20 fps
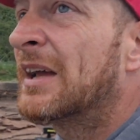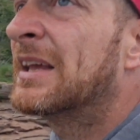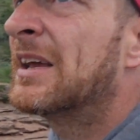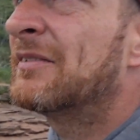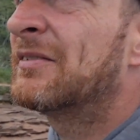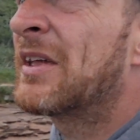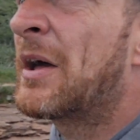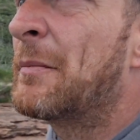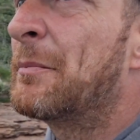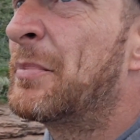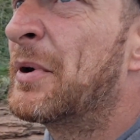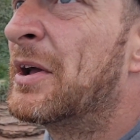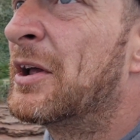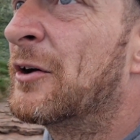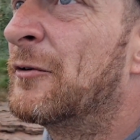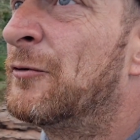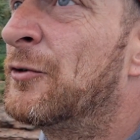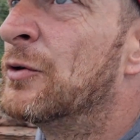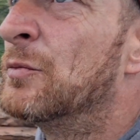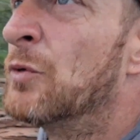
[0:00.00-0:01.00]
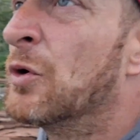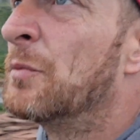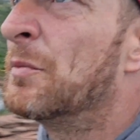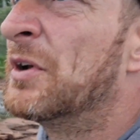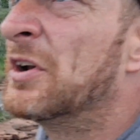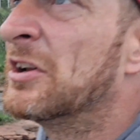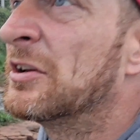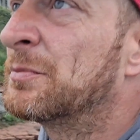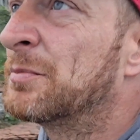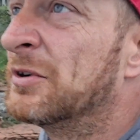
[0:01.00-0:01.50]
give that bait a few more
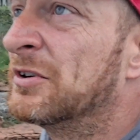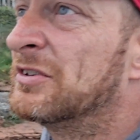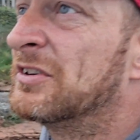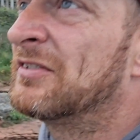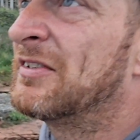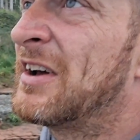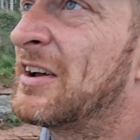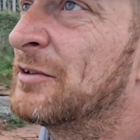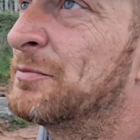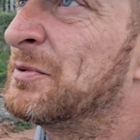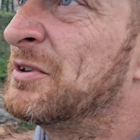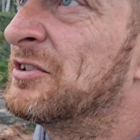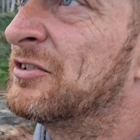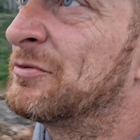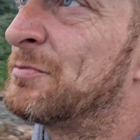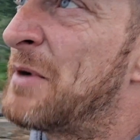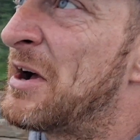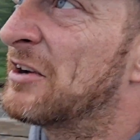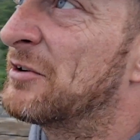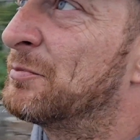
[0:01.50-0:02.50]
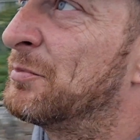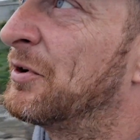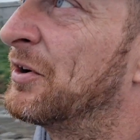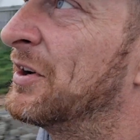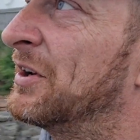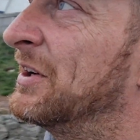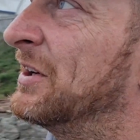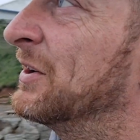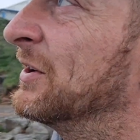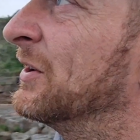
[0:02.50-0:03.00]
minutes, because if it has been smashed by
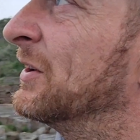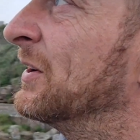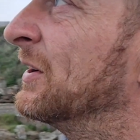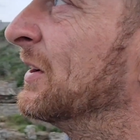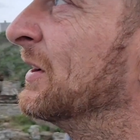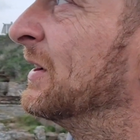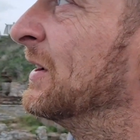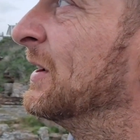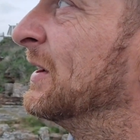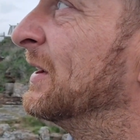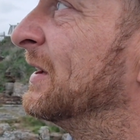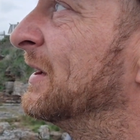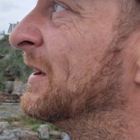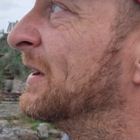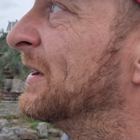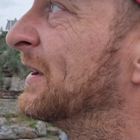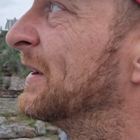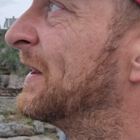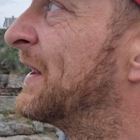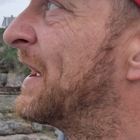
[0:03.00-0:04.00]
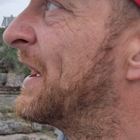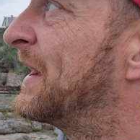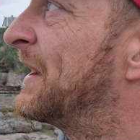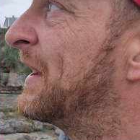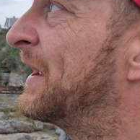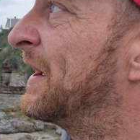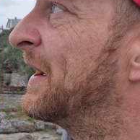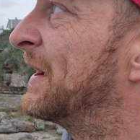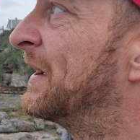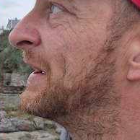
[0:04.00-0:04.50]
an eel, then
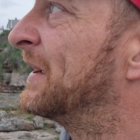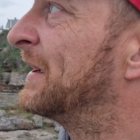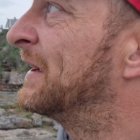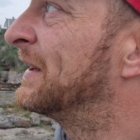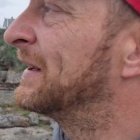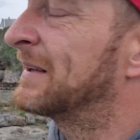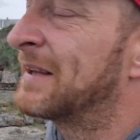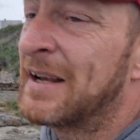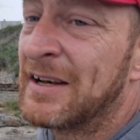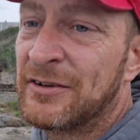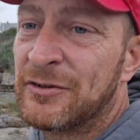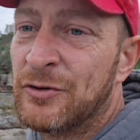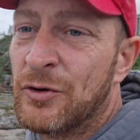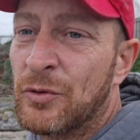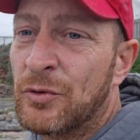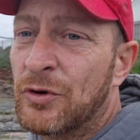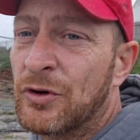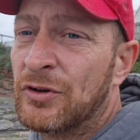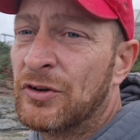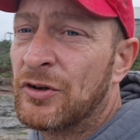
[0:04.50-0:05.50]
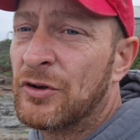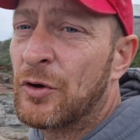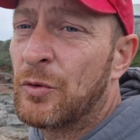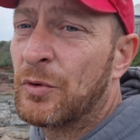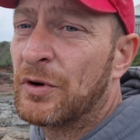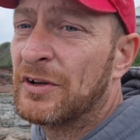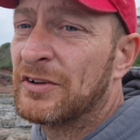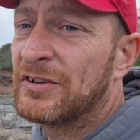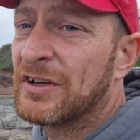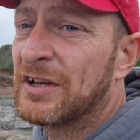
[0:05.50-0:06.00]
it's no good to no
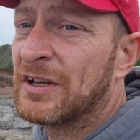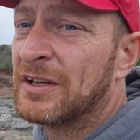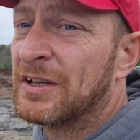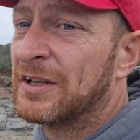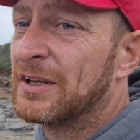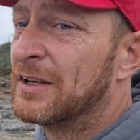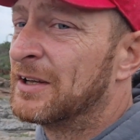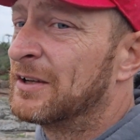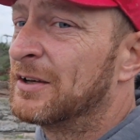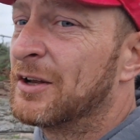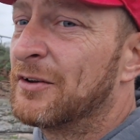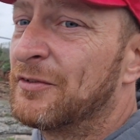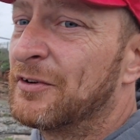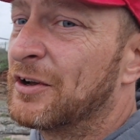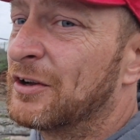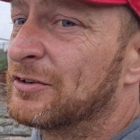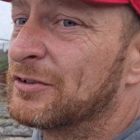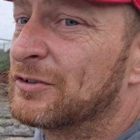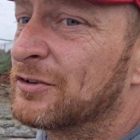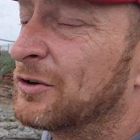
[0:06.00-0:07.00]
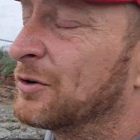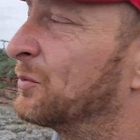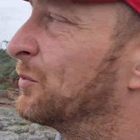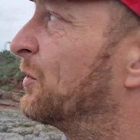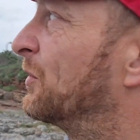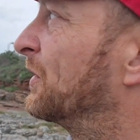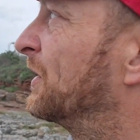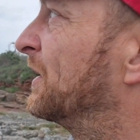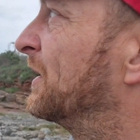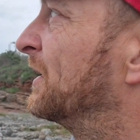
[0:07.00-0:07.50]
one, is it? Nothing else is going to
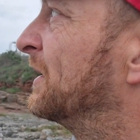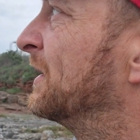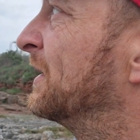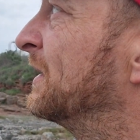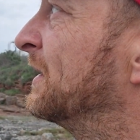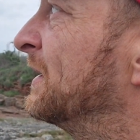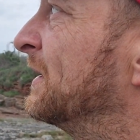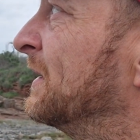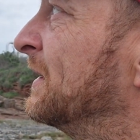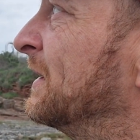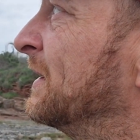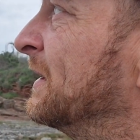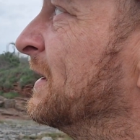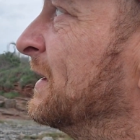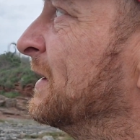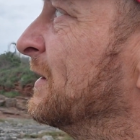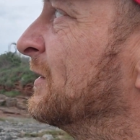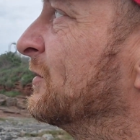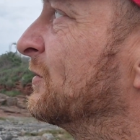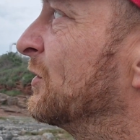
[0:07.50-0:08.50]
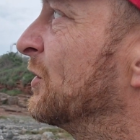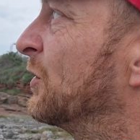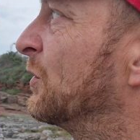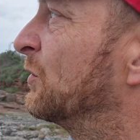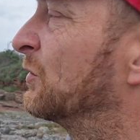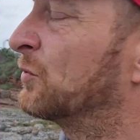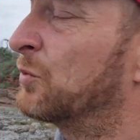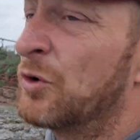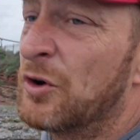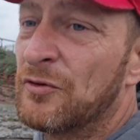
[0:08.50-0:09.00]
want it. So
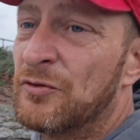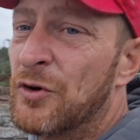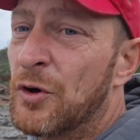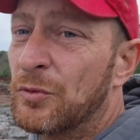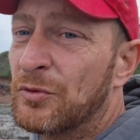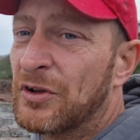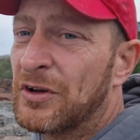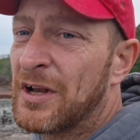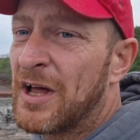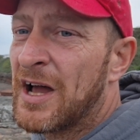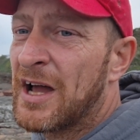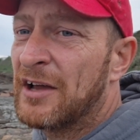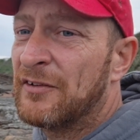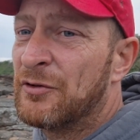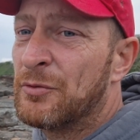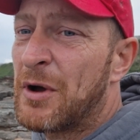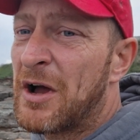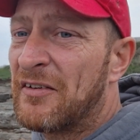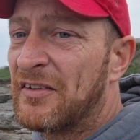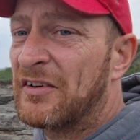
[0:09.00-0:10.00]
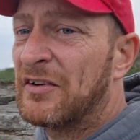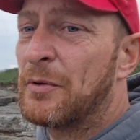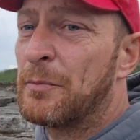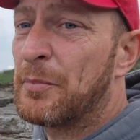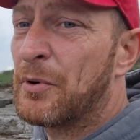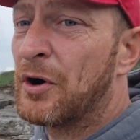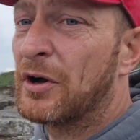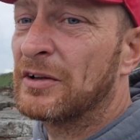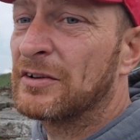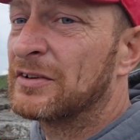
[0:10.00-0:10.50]
it's worth noting that if you have had a
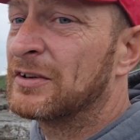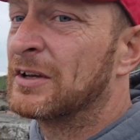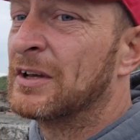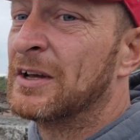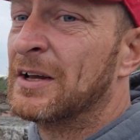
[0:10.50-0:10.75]
bite